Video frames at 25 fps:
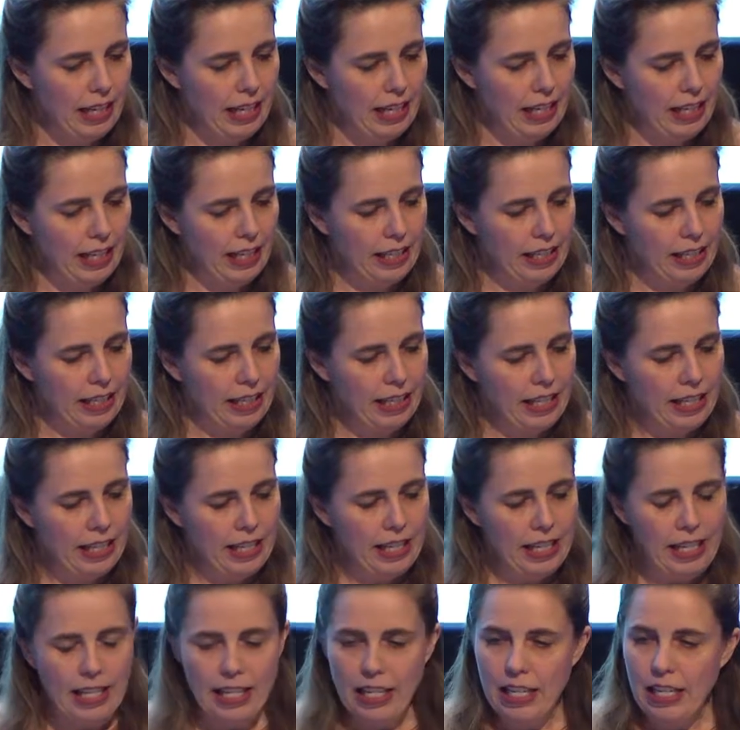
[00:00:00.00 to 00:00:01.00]
Okay.
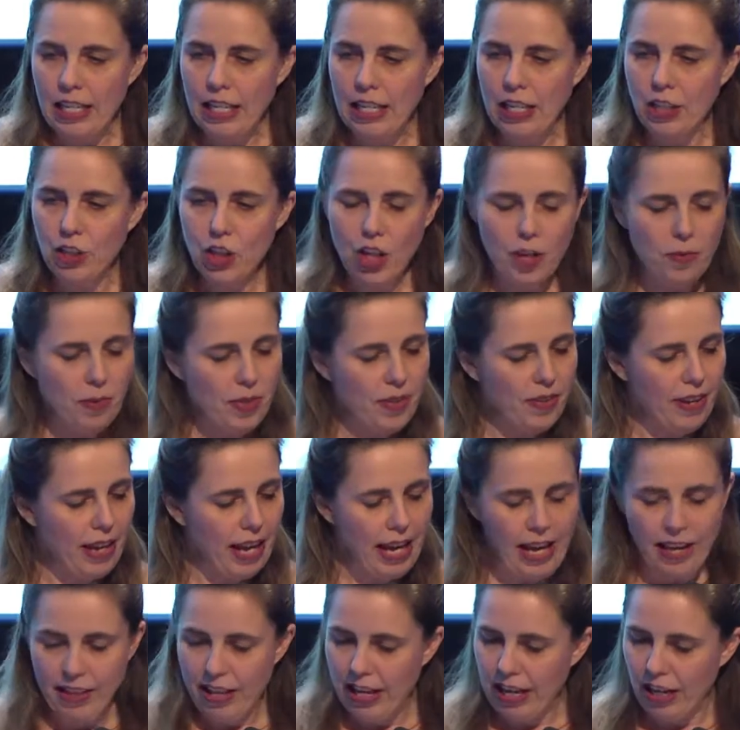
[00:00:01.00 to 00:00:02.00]
In terms of
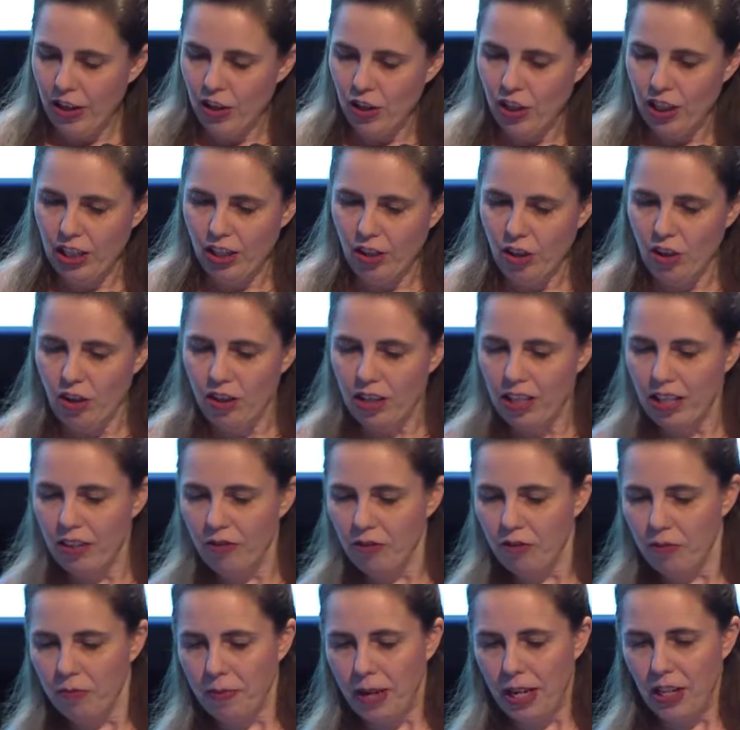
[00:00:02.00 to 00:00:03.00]
how they actually got the
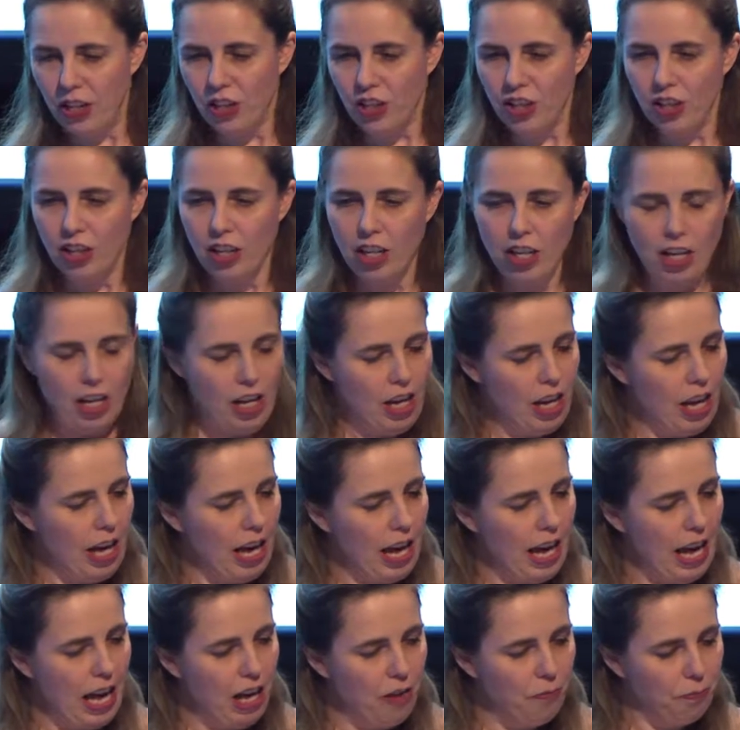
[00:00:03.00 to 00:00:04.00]
information,
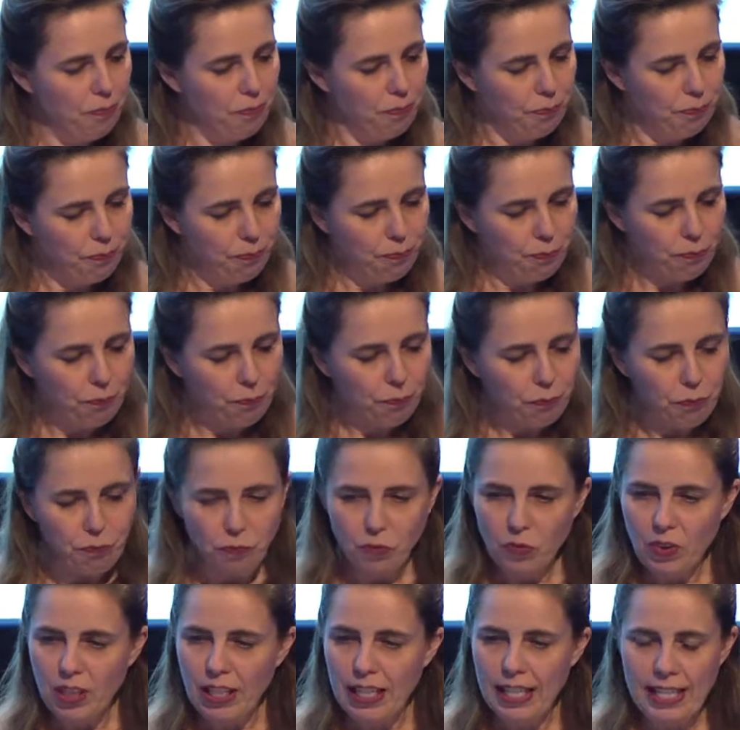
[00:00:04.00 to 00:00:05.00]

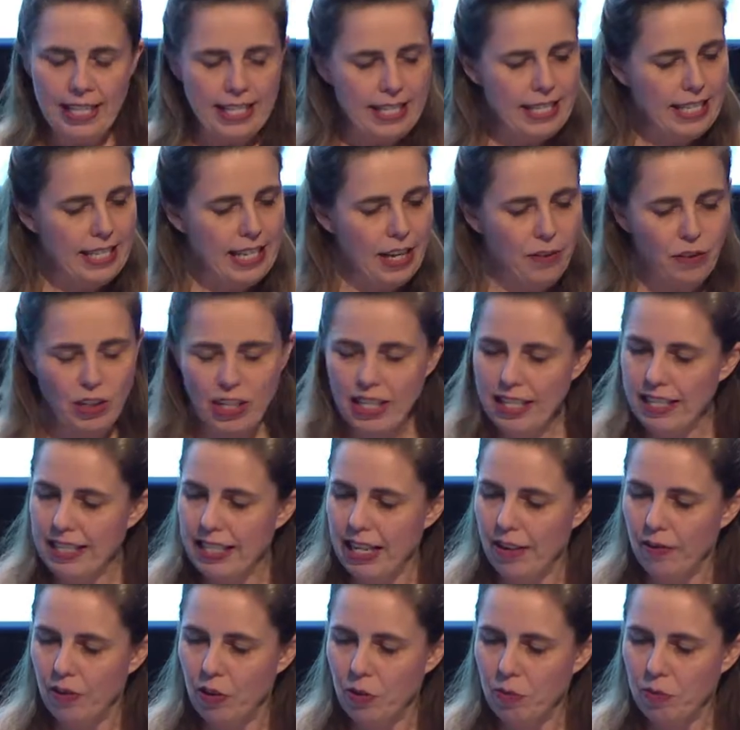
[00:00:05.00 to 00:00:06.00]

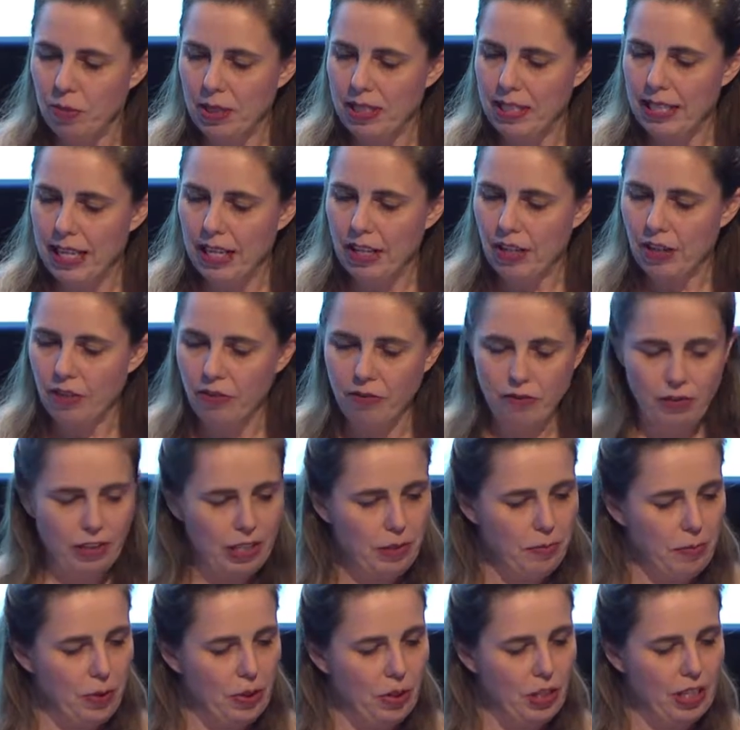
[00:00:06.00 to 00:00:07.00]
77% of
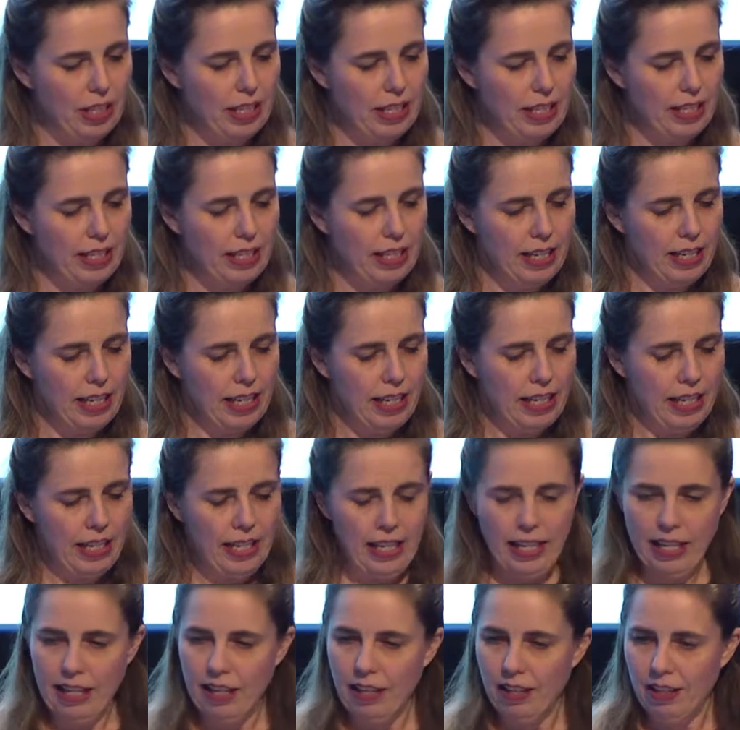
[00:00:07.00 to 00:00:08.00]
respondents
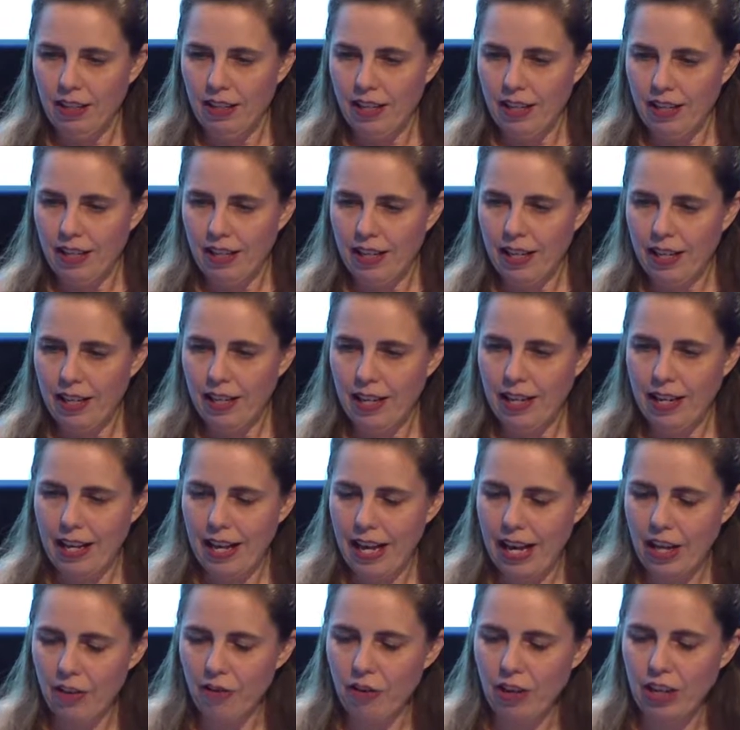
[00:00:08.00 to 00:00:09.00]

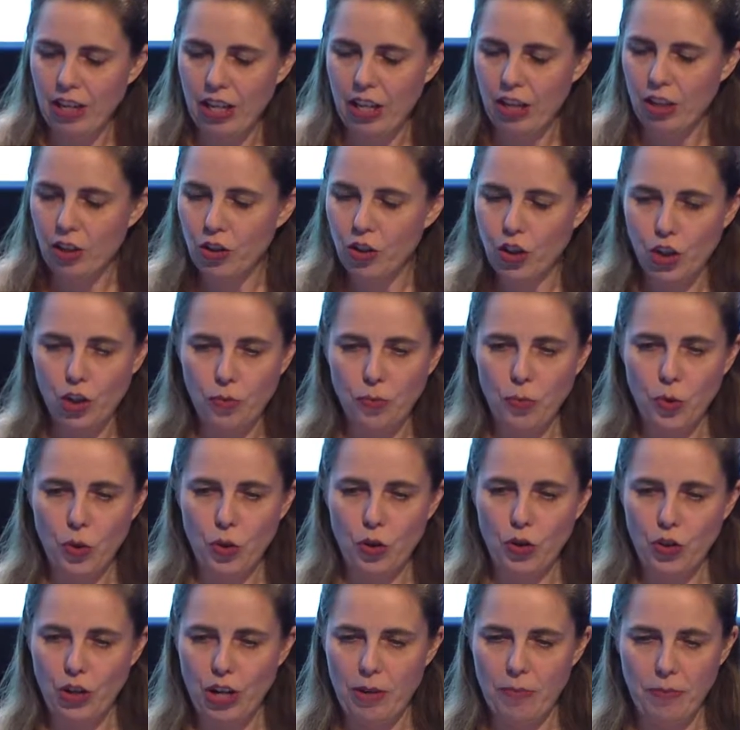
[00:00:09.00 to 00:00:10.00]
had read a tumour
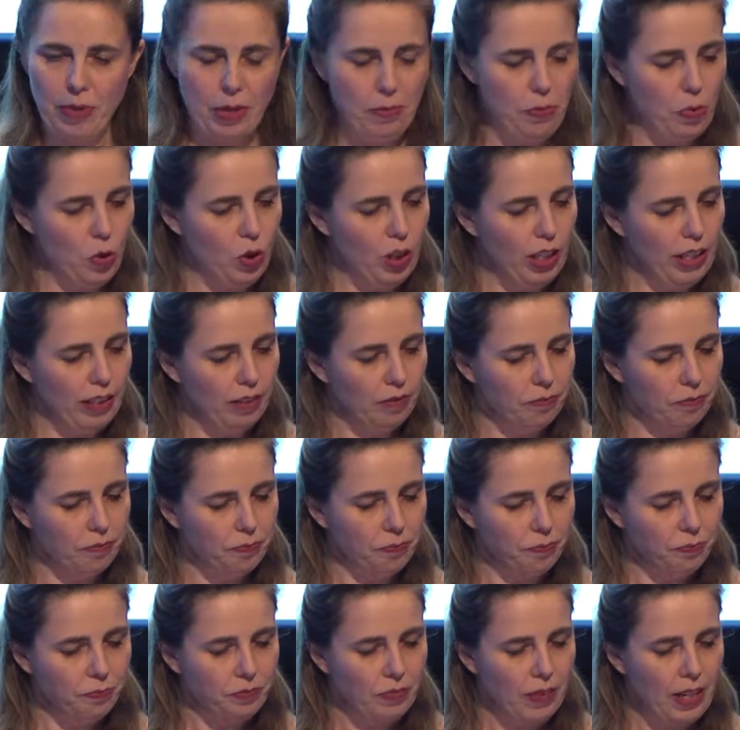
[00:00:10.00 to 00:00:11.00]
or treatment booklet,
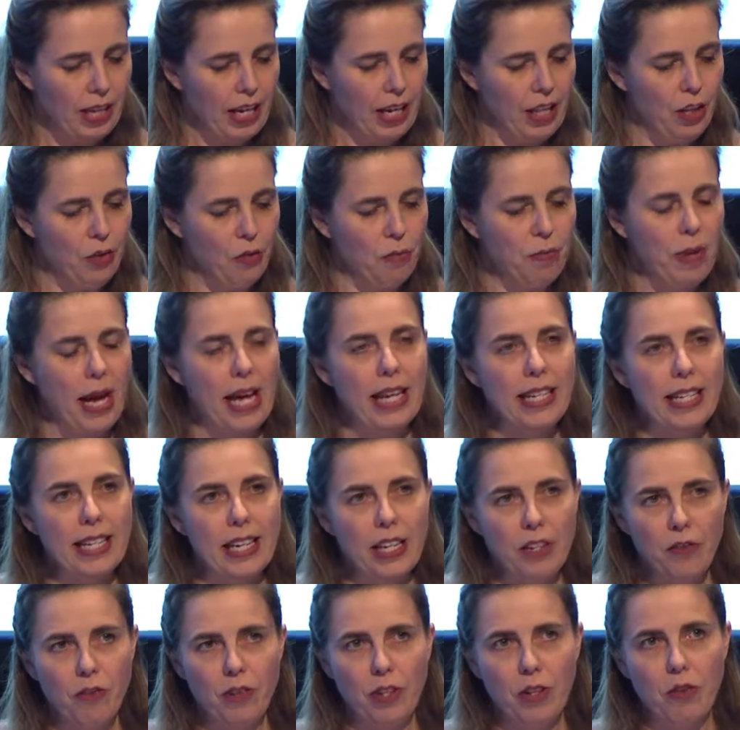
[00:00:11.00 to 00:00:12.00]
and the remainder
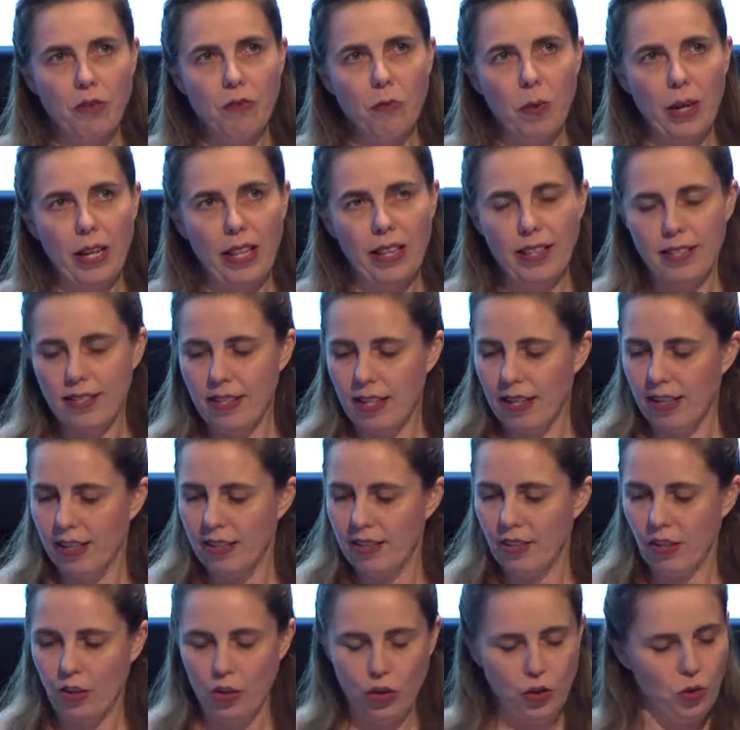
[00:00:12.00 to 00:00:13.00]
had read one of the
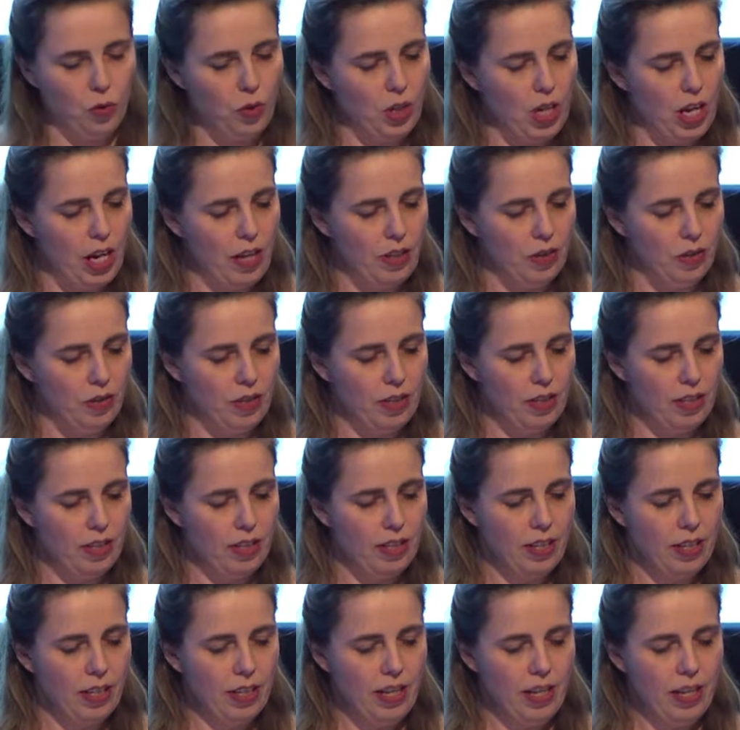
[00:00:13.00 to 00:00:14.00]
psychosocial
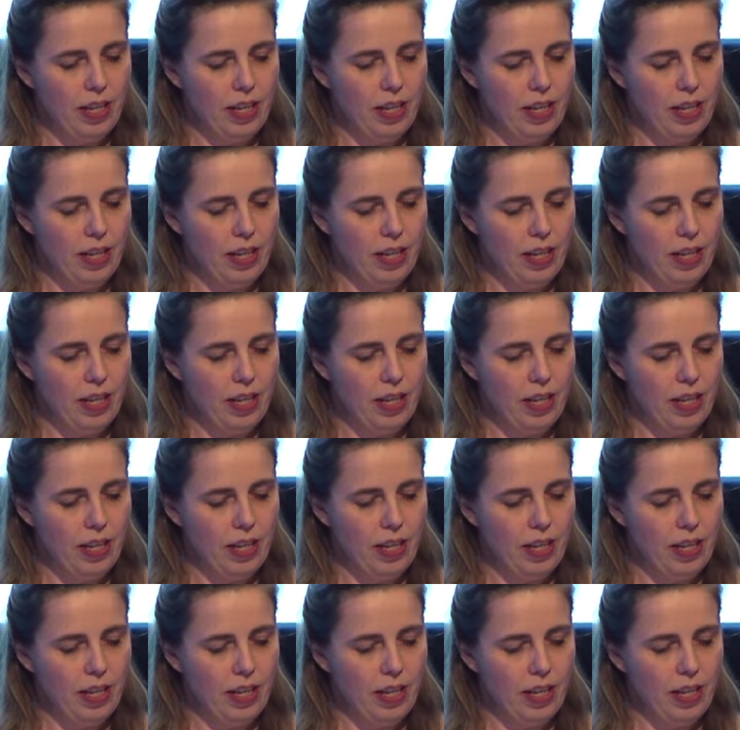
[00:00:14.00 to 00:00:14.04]
titles.